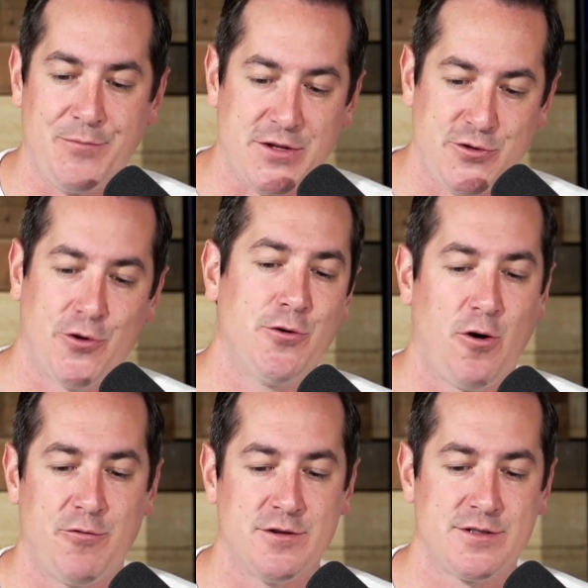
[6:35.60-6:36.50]

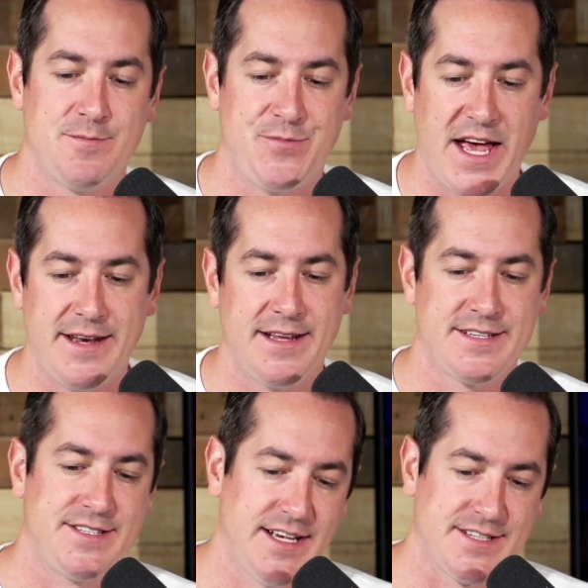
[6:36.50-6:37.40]
turnovers than
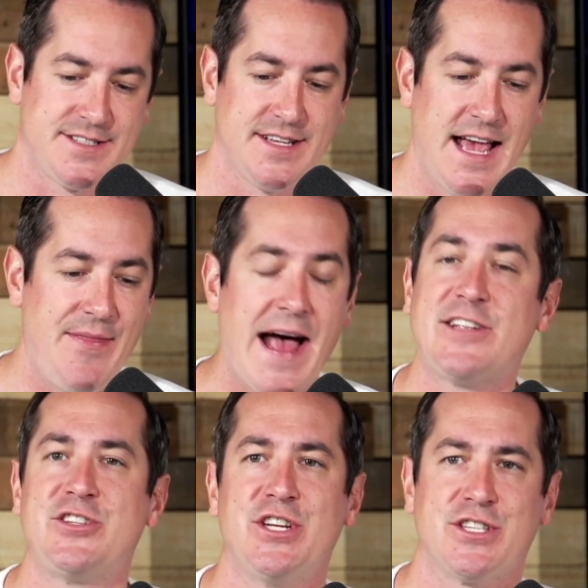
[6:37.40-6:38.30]
assists. And
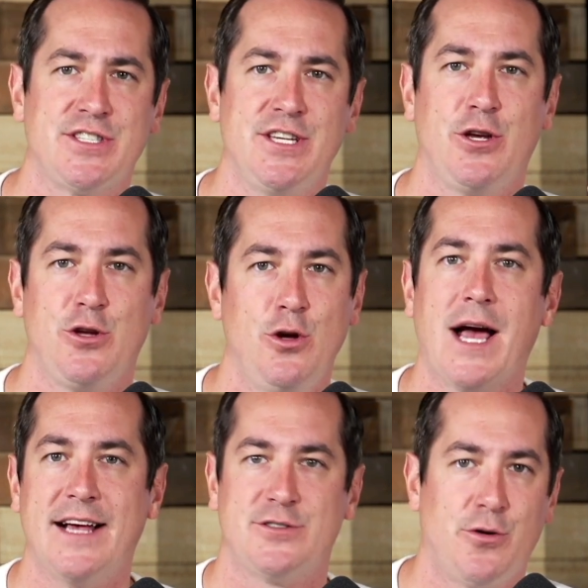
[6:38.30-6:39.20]
that's just, you
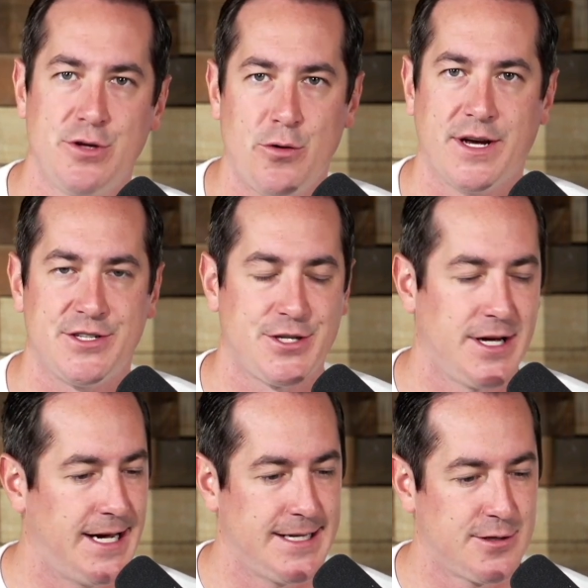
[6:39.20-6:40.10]
guys know
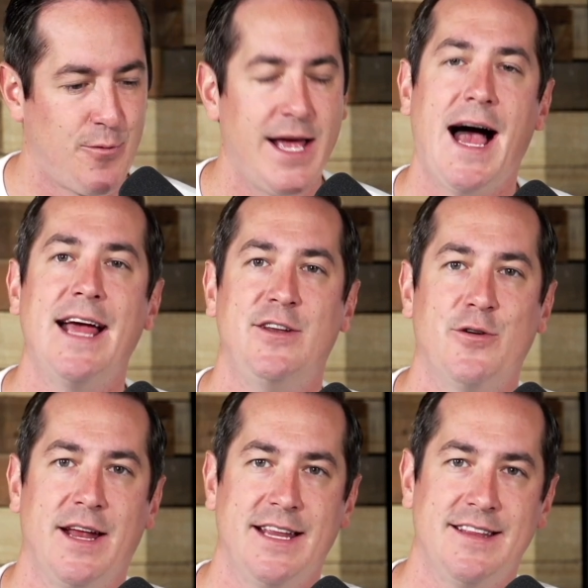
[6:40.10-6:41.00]
Jokic the way I
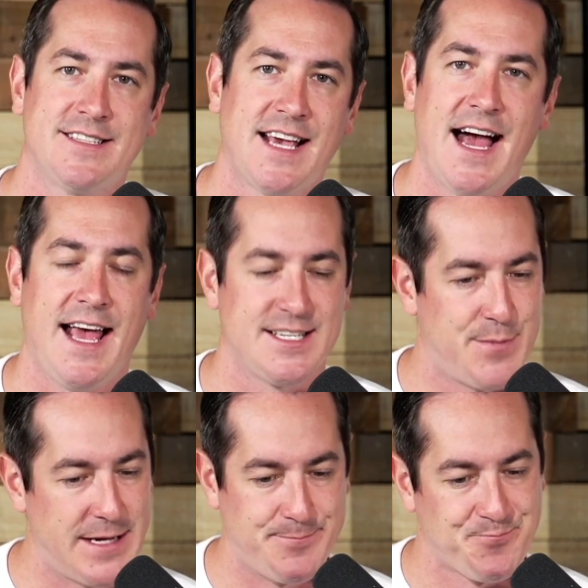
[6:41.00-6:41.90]
do. And this guy has
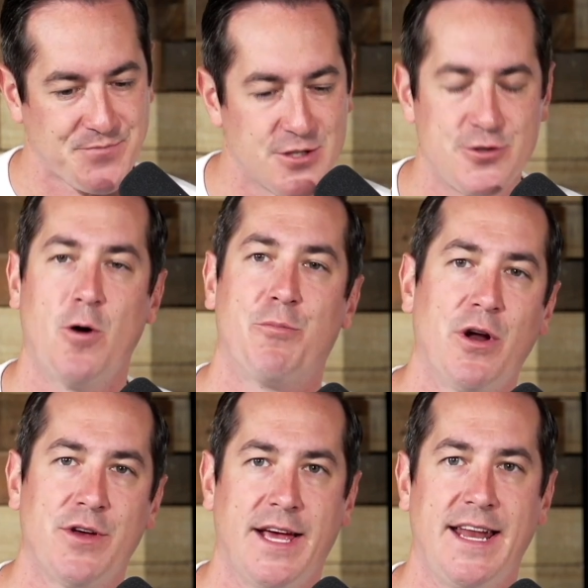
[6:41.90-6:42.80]
been so
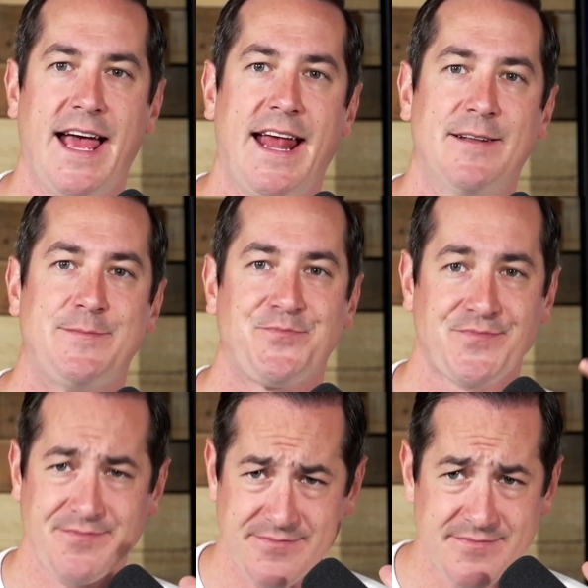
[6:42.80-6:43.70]
brilliant. And
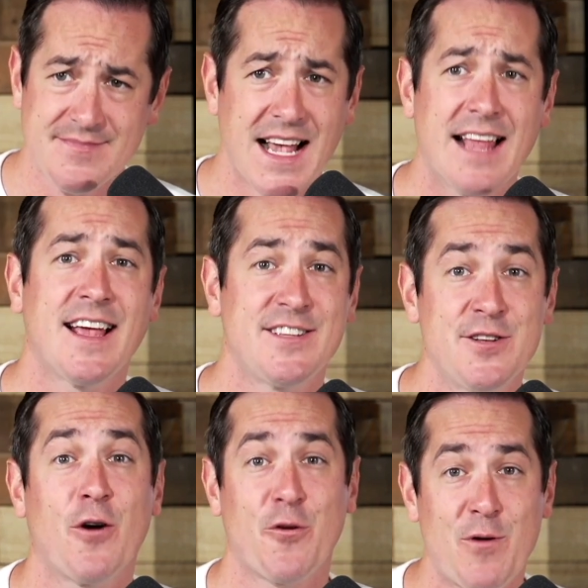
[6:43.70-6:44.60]
I'd like to
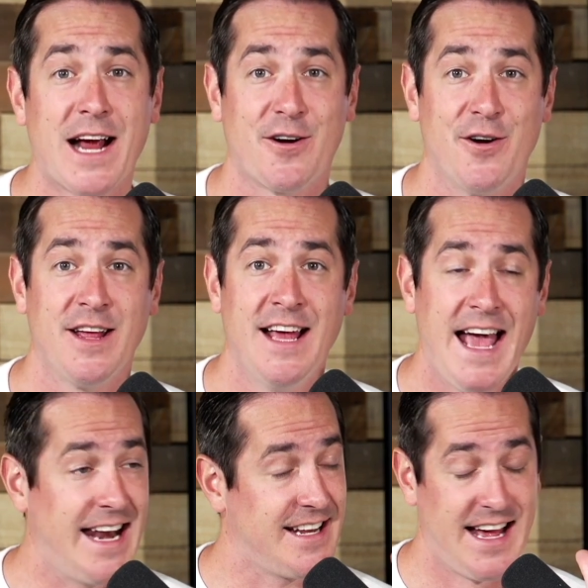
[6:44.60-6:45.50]
know the record,
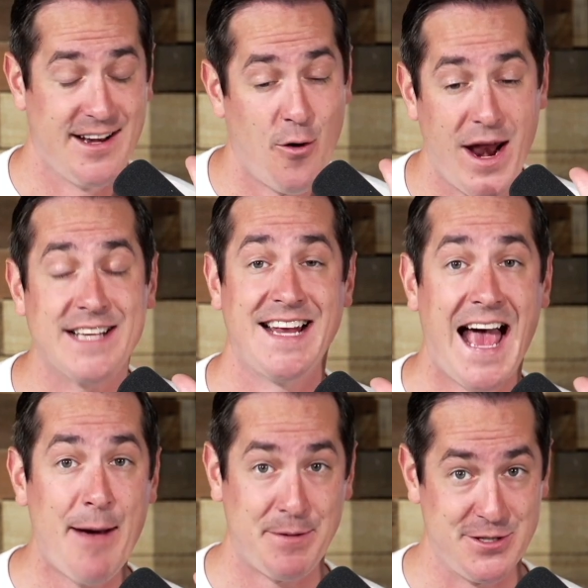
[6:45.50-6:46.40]
and I know it hasn't
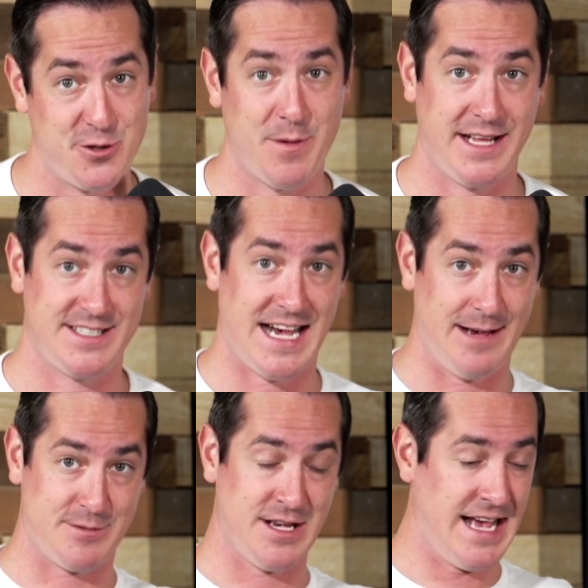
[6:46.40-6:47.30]
happened too many
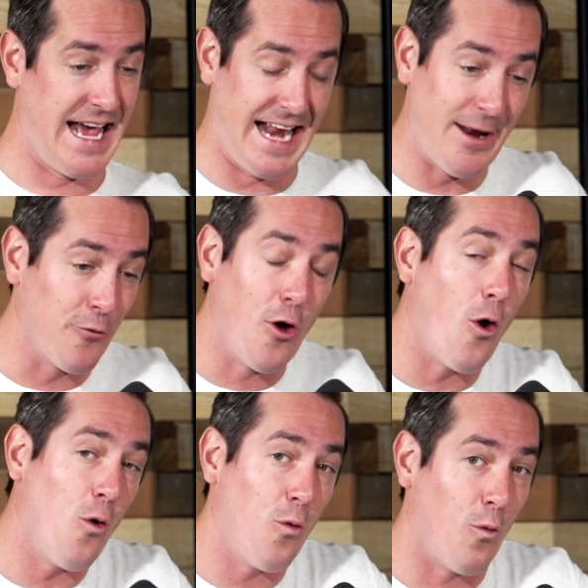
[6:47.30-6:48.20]
times, and I don't
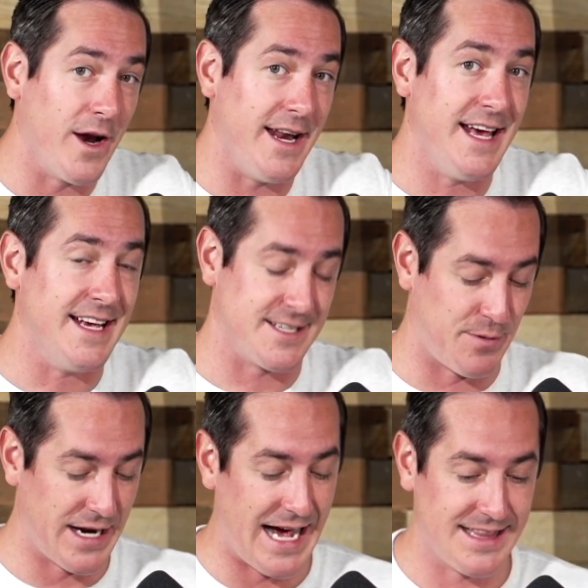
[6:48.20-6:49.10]
know what it is,
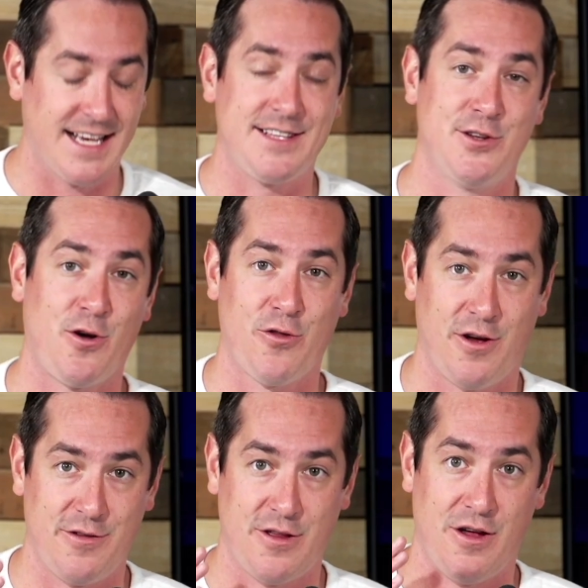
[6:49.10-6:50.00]
but I'd like to know
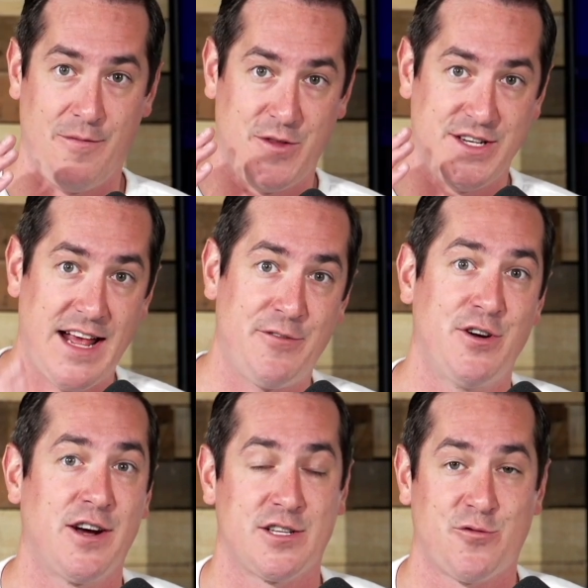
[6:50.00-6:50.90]
the Denver
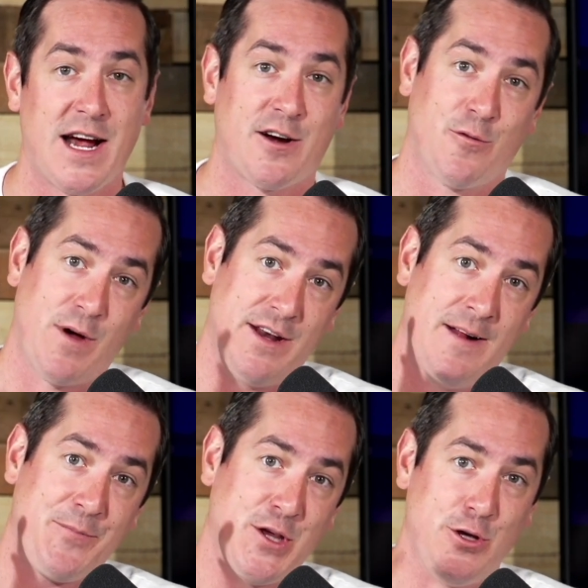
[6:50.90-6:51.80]
Nuggets record when
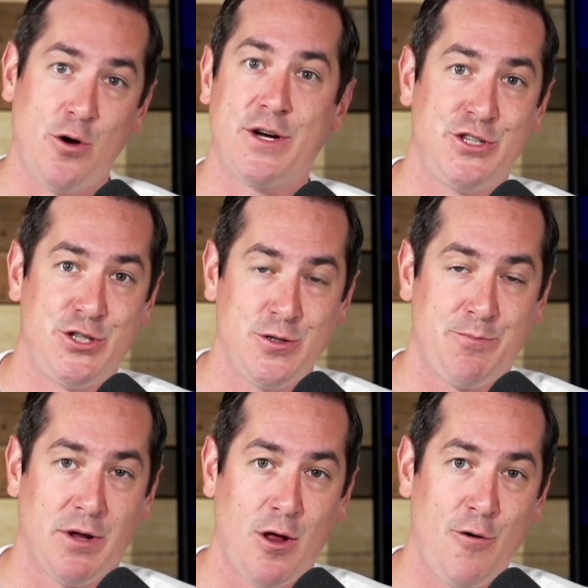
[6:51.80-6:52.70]
Jokic shoots
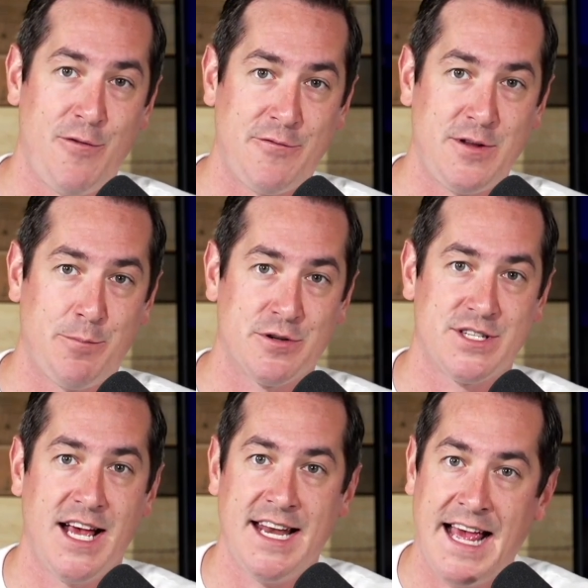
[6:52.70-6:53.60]
below
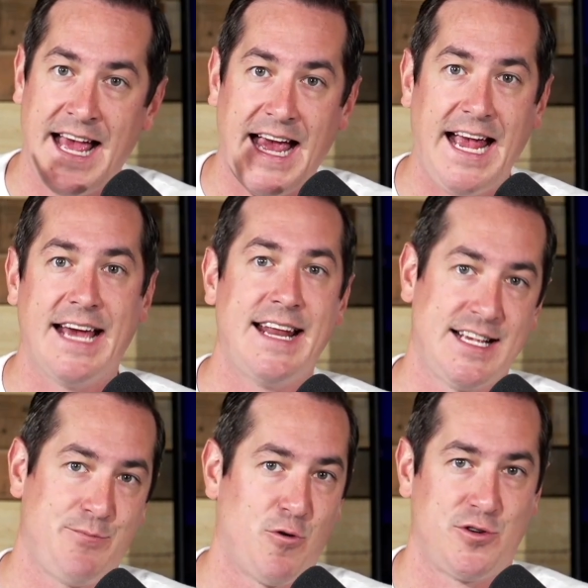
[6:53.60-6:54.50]
50% and
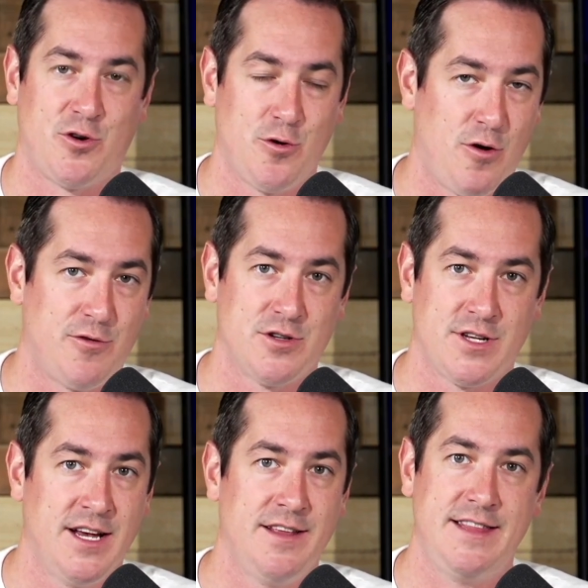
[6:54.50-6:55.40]
has more
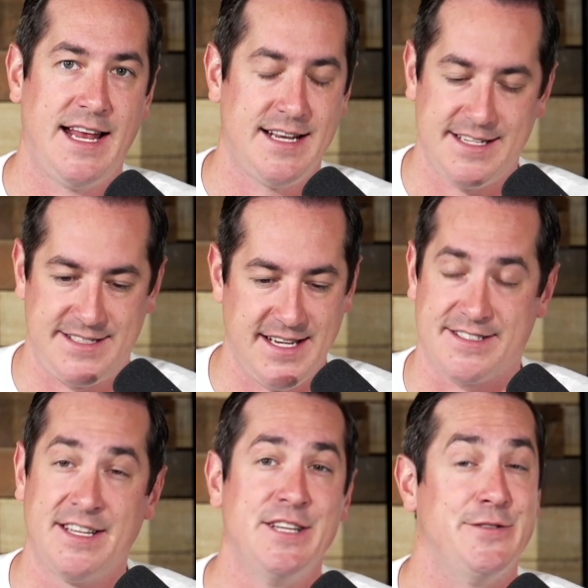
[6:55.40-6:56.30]
turnovers than
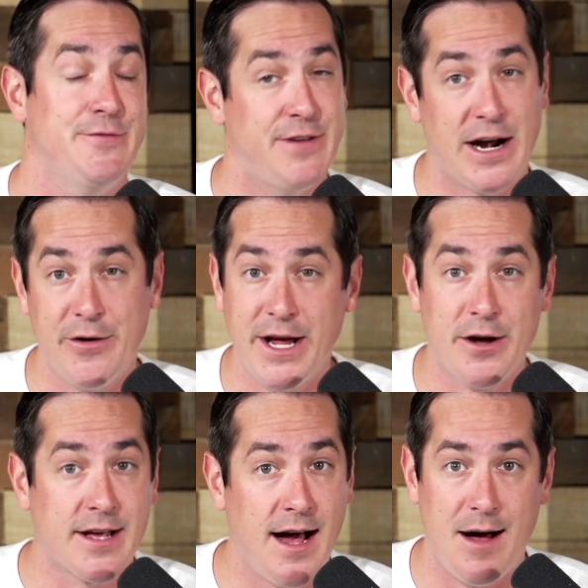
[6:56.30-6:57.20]
assists. It's very
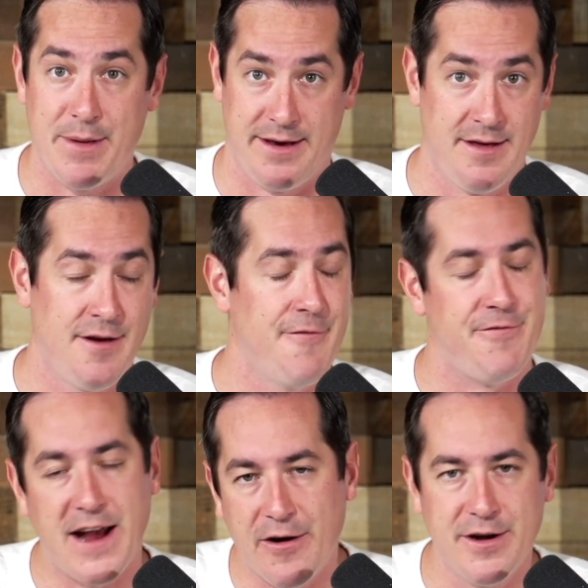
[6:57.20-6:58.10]
uncommon,
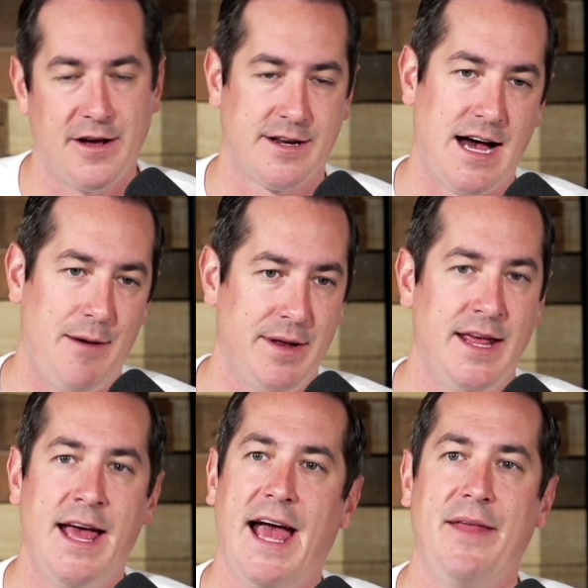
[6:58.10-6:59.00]

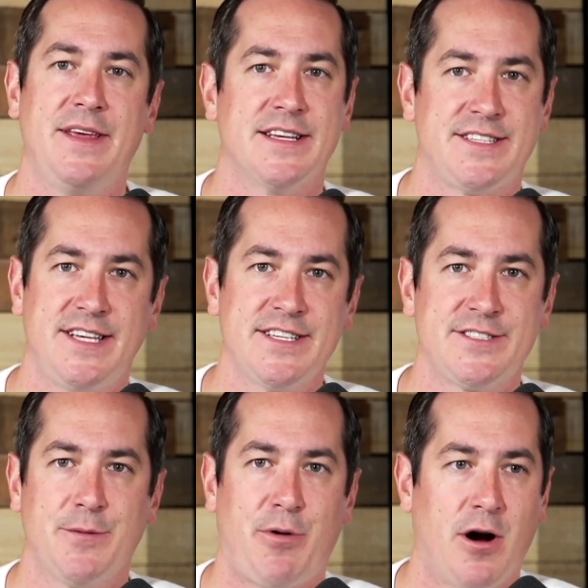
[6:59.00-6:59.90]
And the
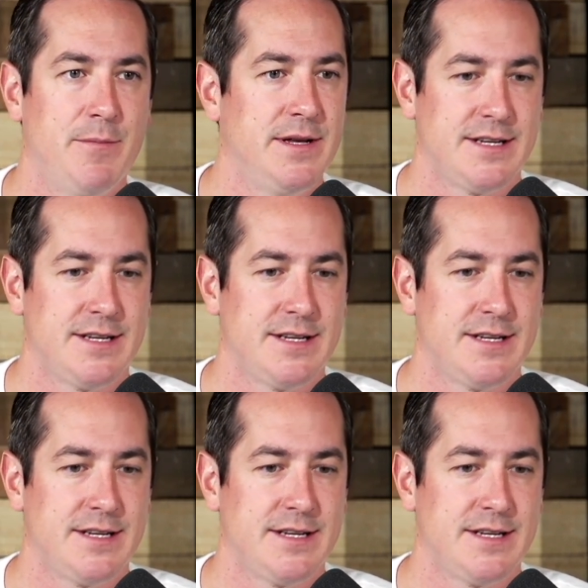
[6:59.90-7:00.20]
assist department,